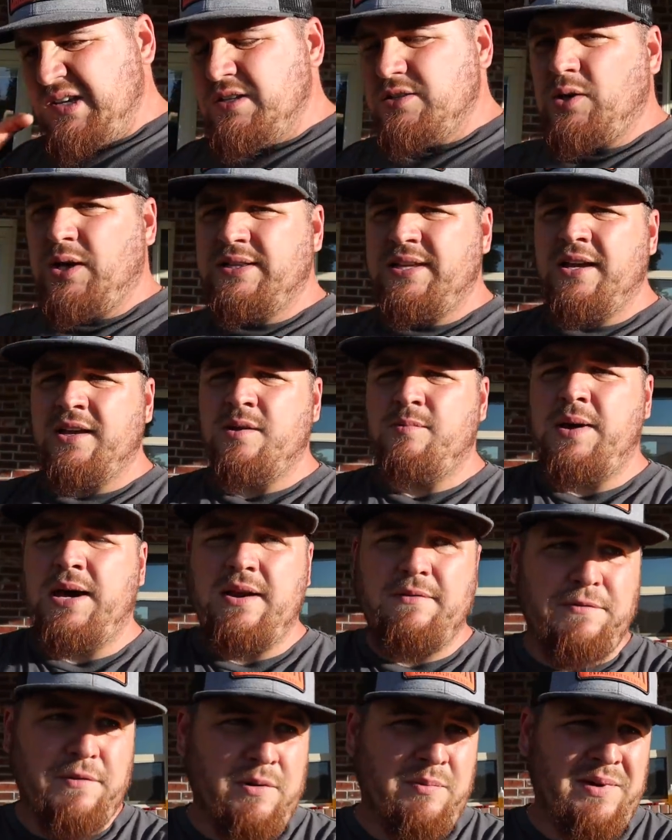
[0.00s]
So I think
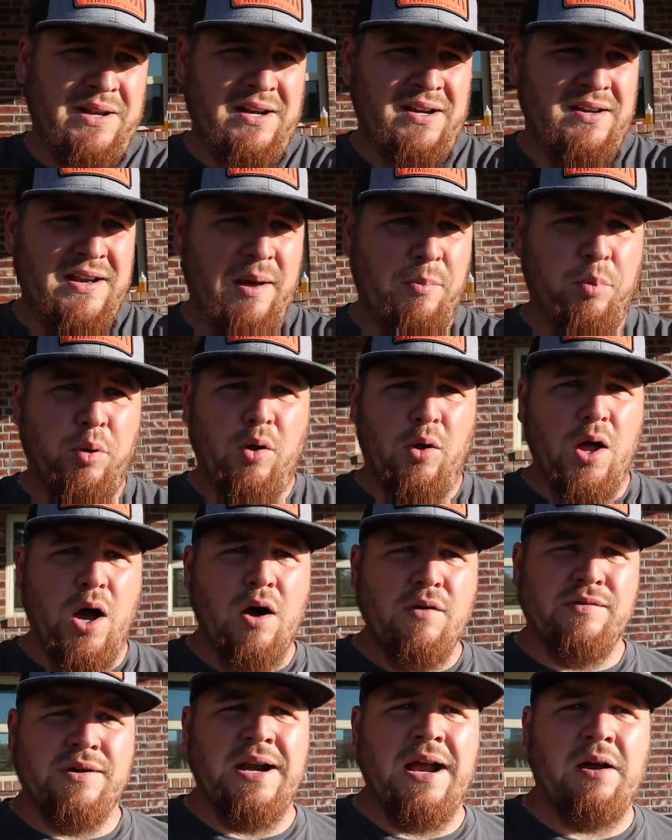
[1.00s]
about it for a minute, and I pull
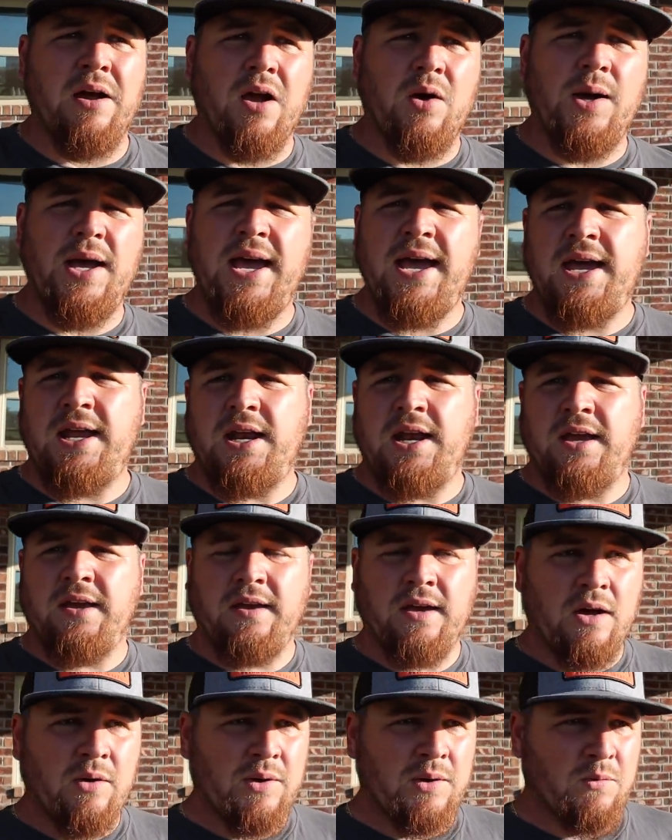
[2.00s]
over, and I go ahead
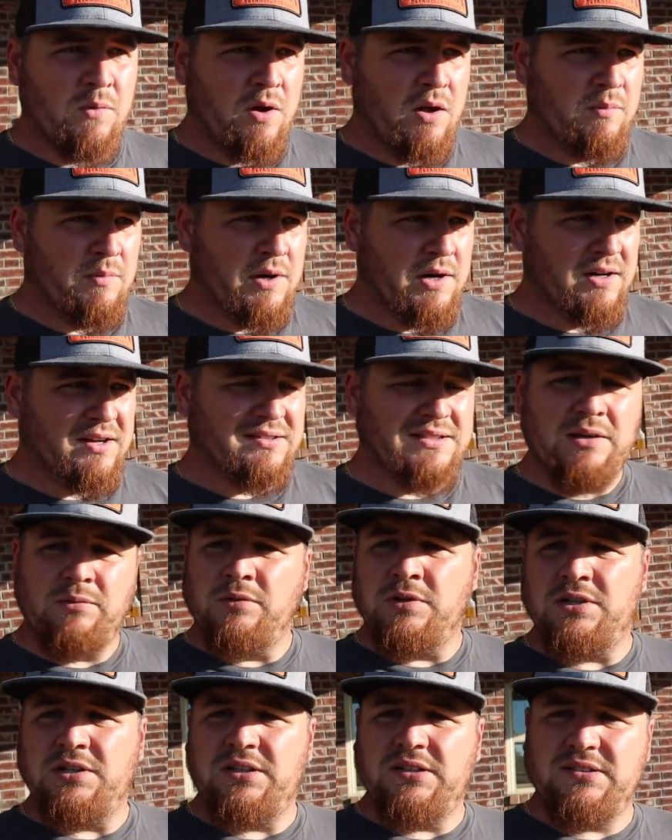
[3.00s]
and go in Walmart, because I
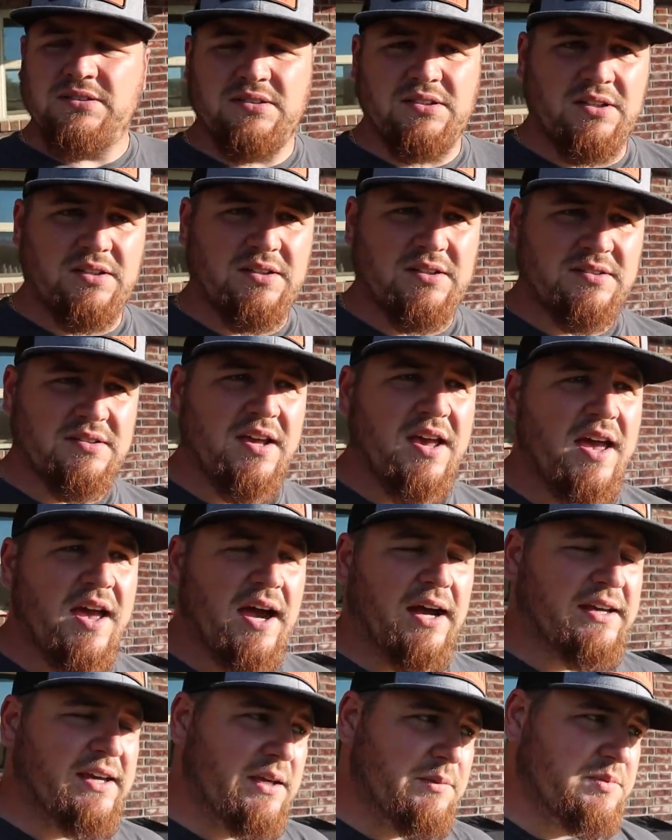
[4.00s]
wanted to see this.
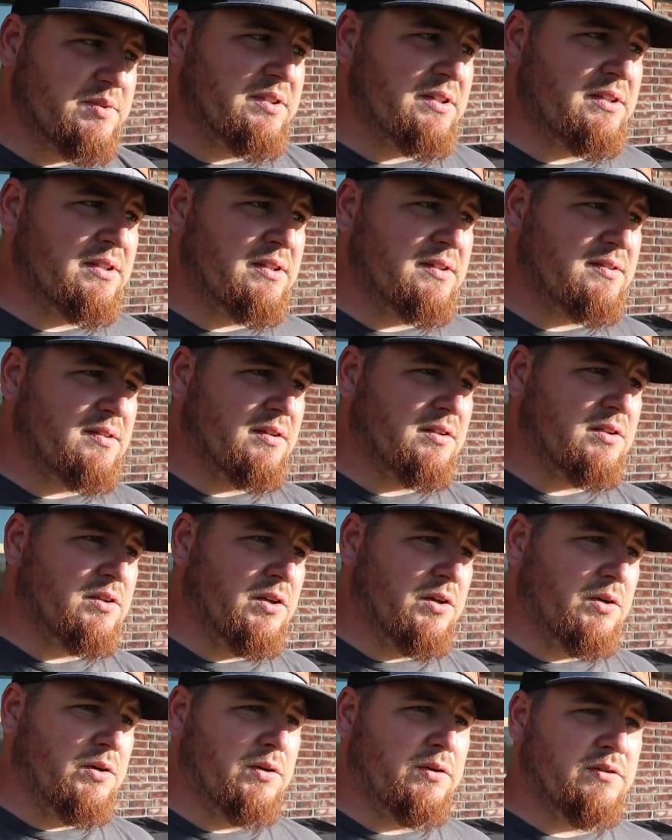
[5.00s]
I keep seeing this on the
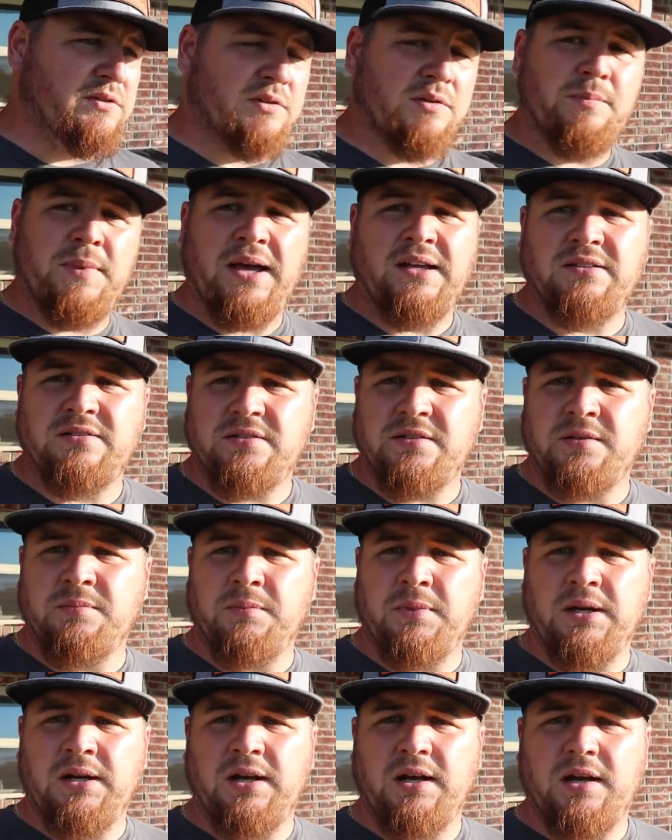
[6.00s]
news, on the
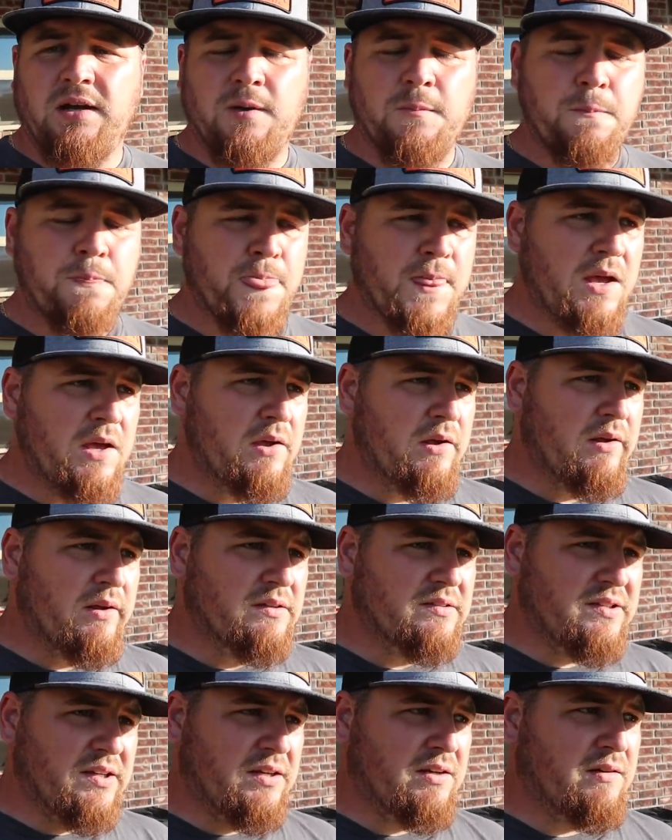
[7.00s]
mainstream media,
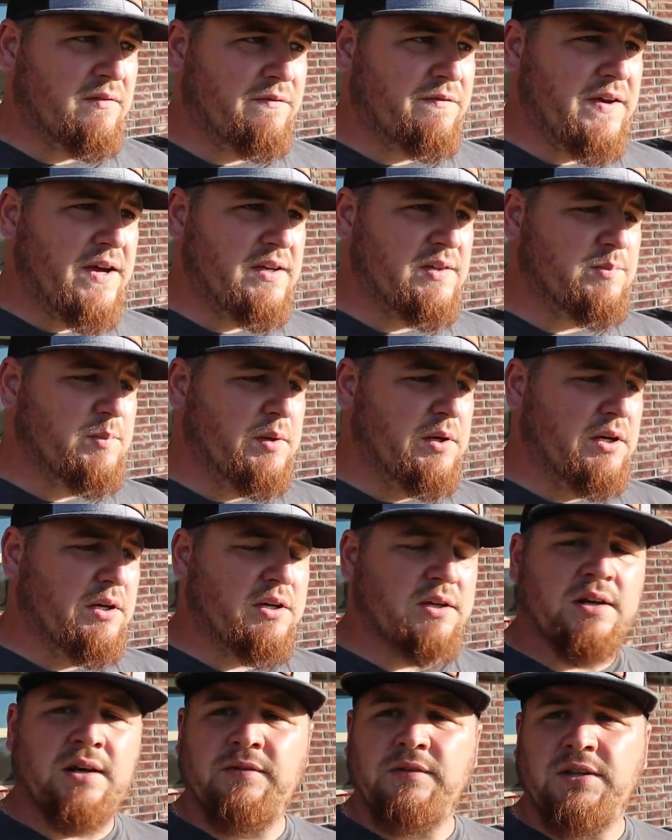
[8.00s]
see it on
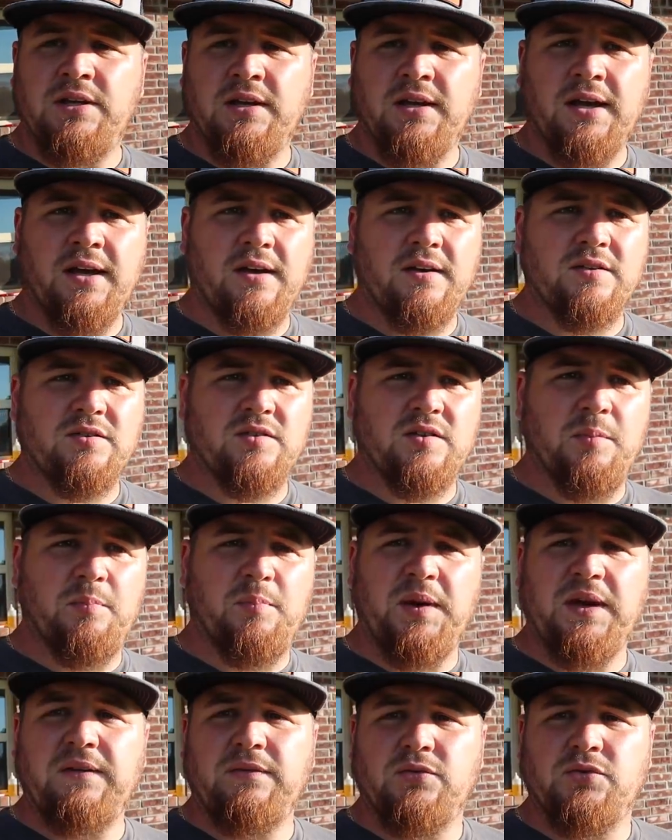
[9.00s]
Facebook and everything else, the
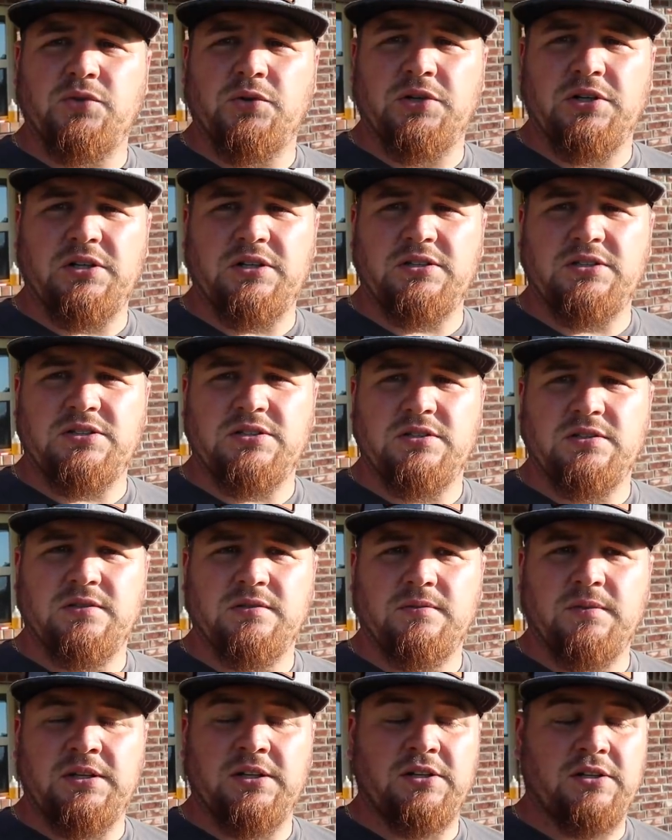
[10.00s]
beef shortage
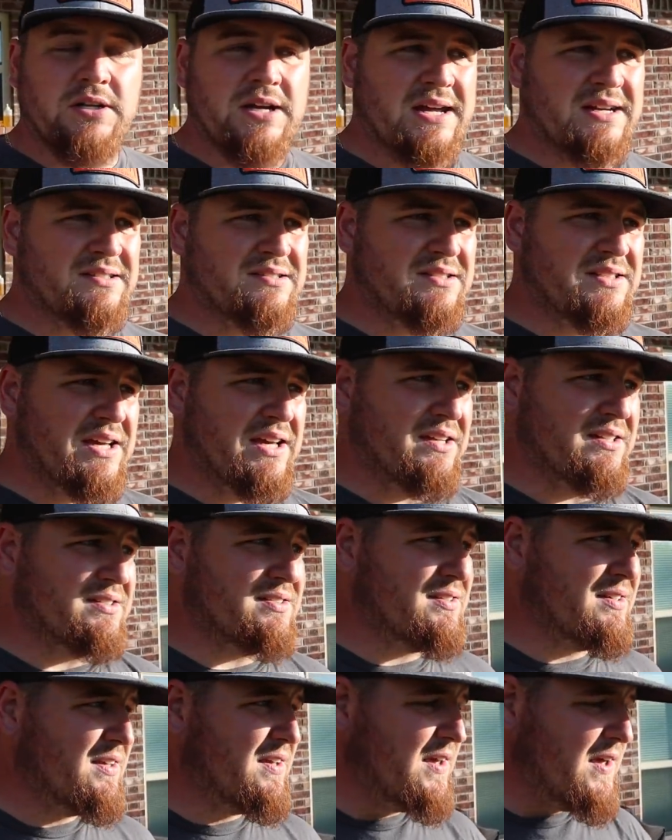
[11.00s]
in the United States.